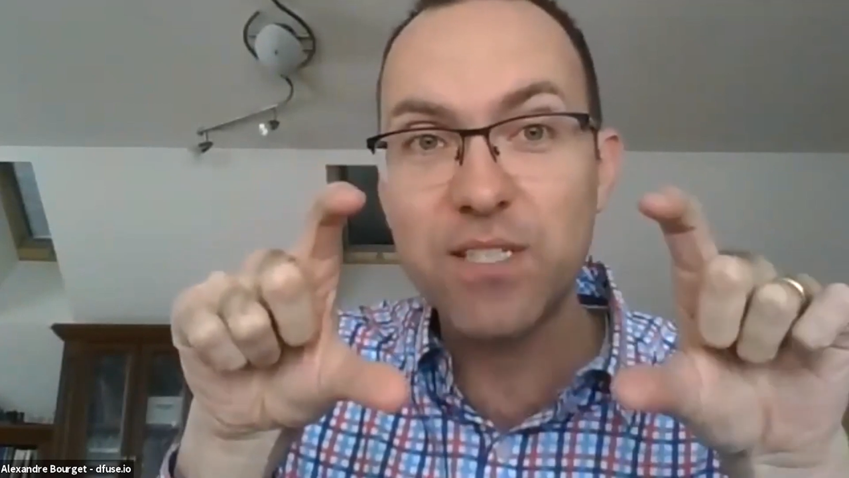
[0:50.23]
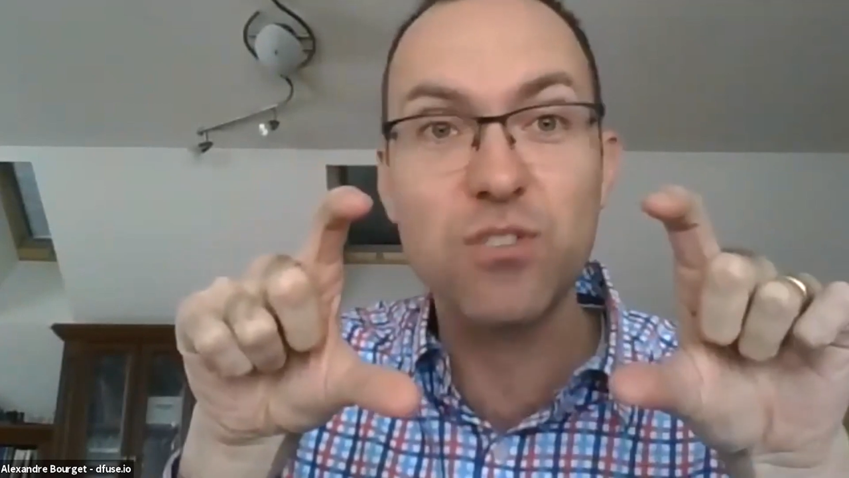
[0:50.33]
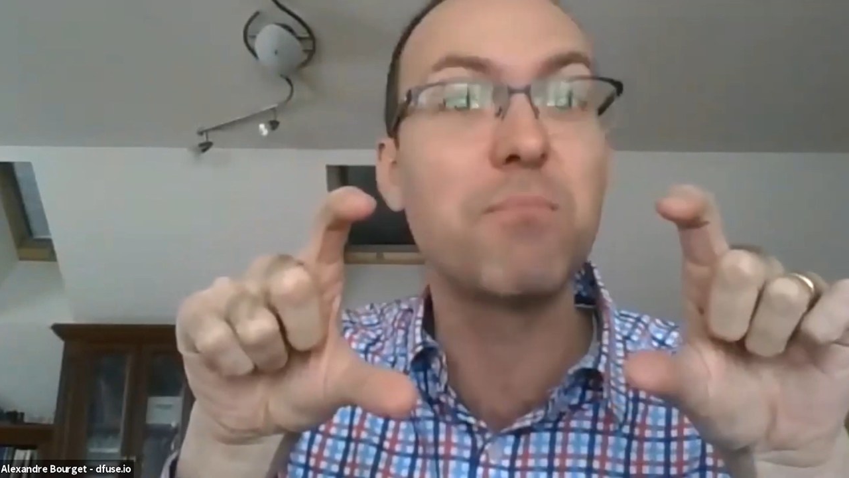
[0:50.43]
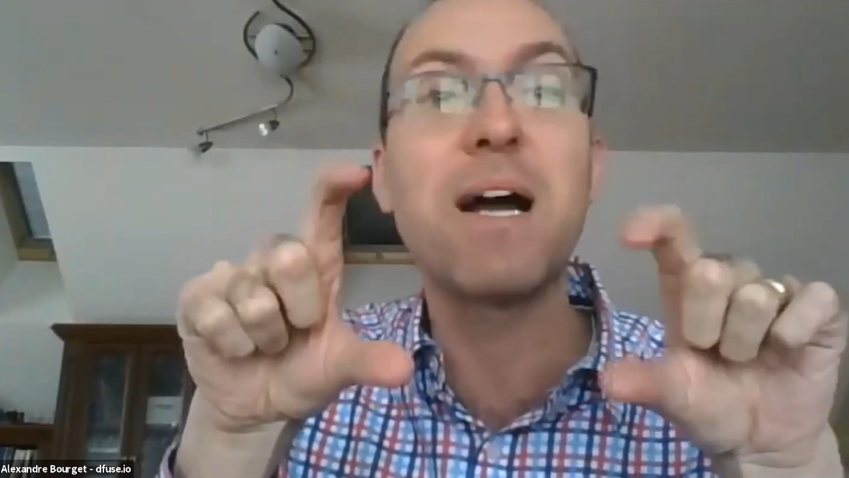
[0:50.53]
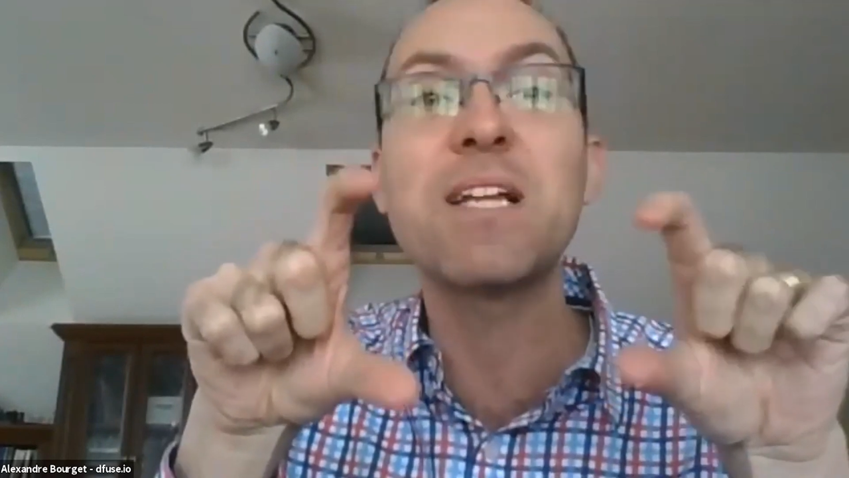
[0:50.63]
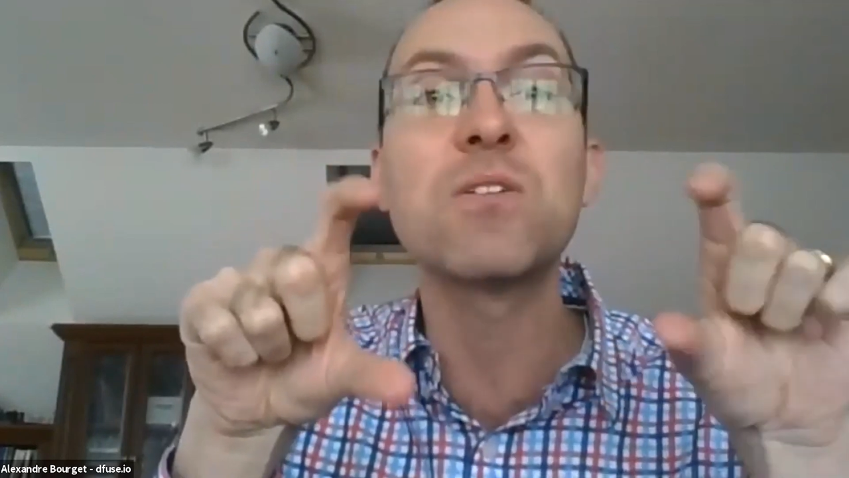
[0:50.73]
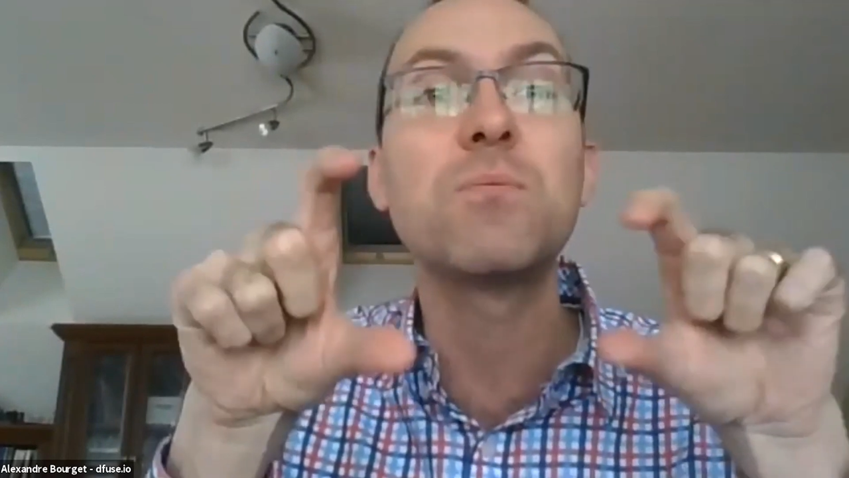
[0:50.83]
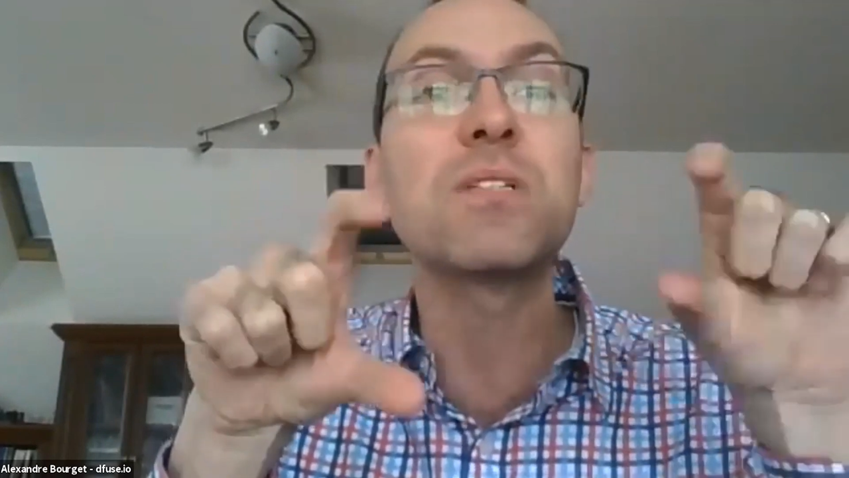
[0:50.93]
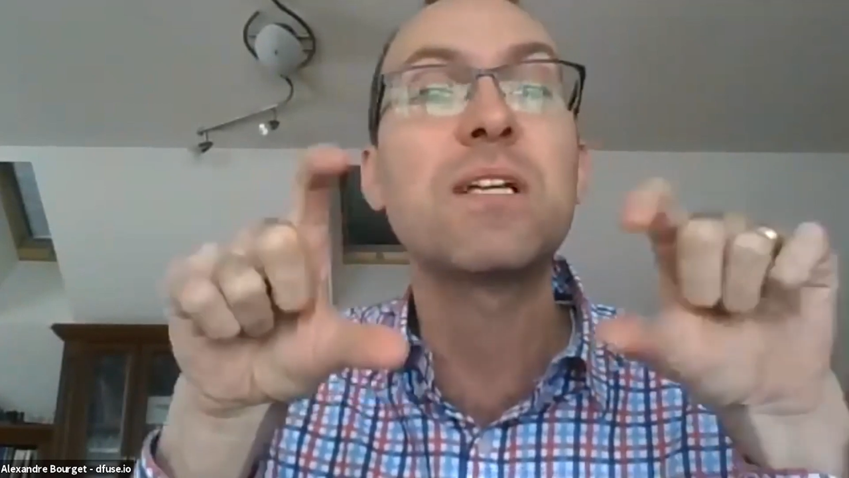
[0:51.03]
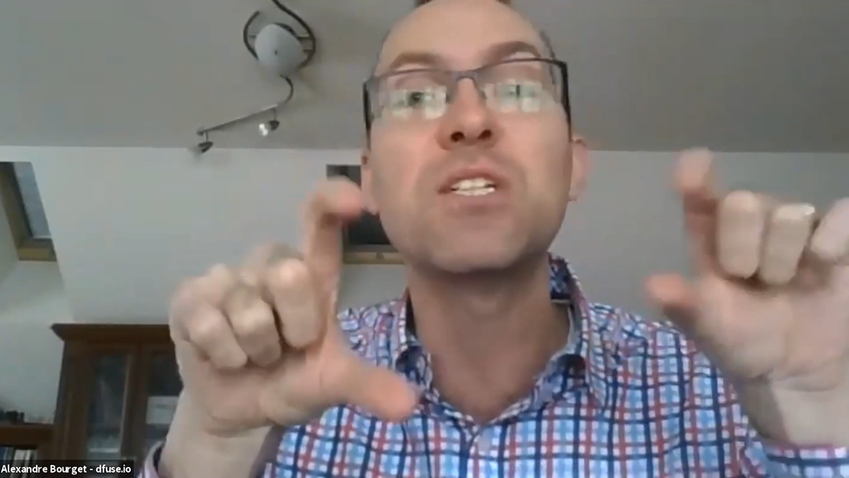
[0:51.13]
So the miner,
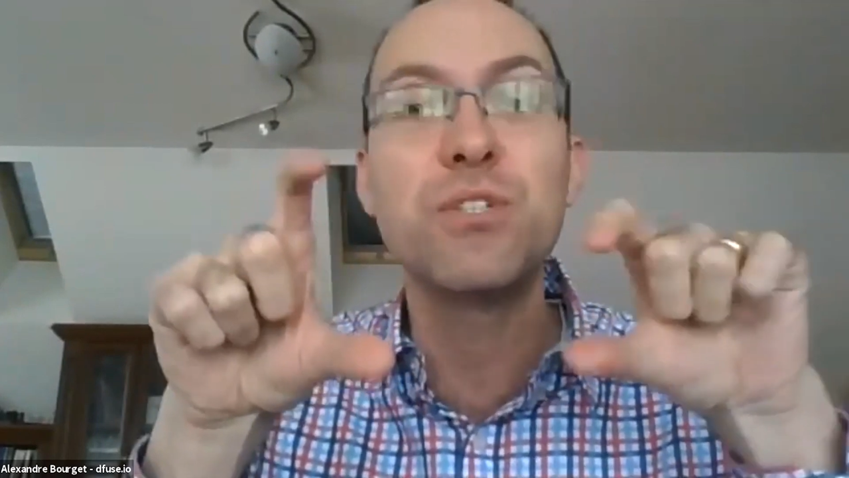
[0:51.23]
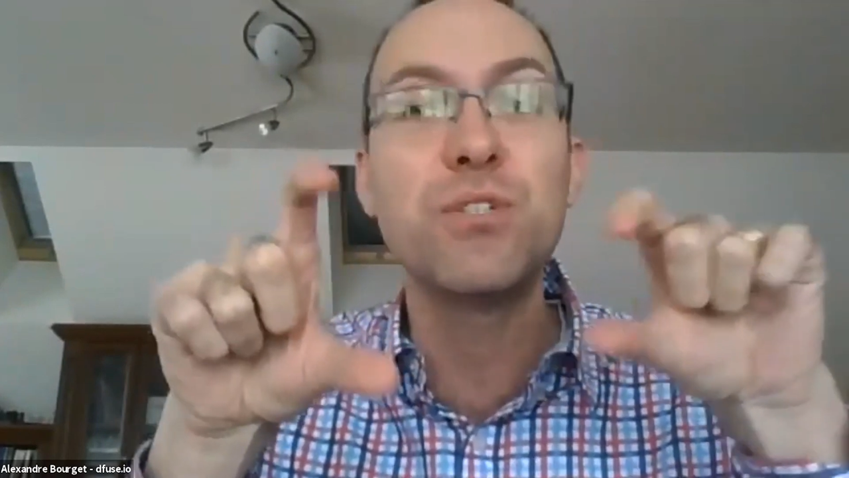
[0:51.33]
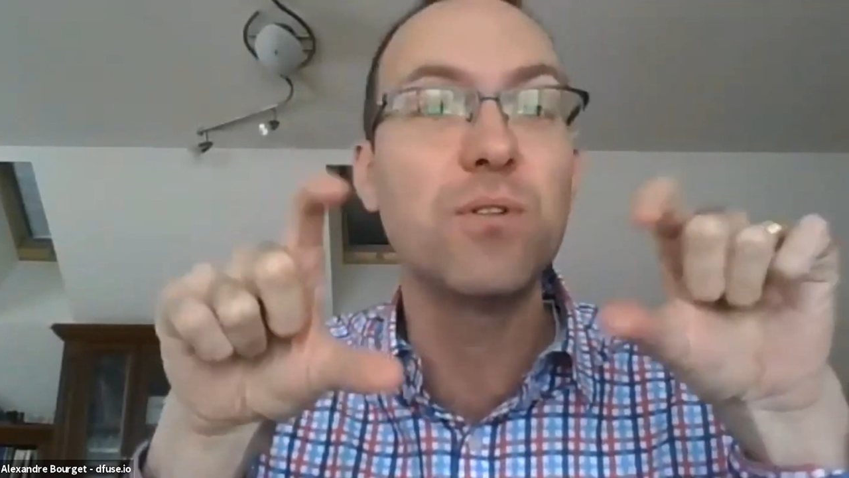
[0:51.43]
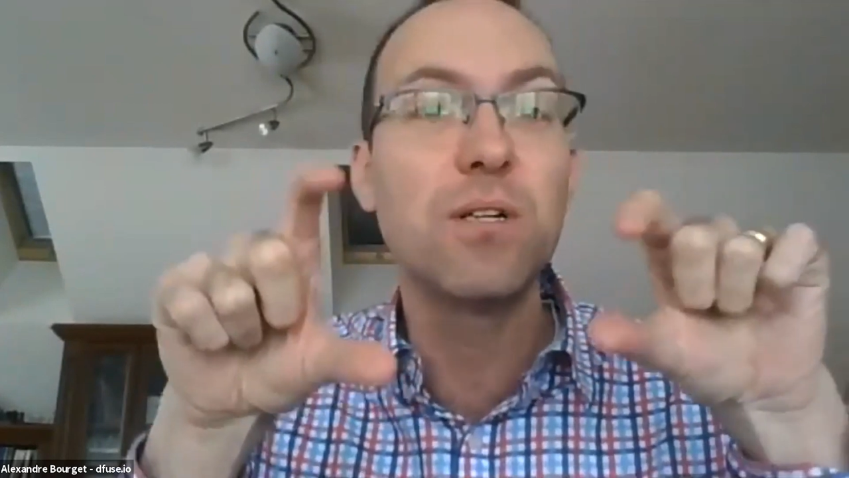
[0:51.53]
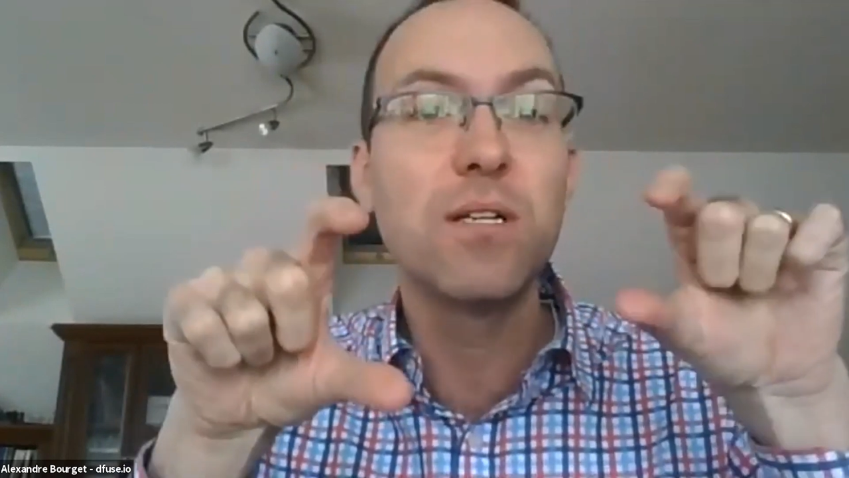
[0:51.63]
what is it going to do?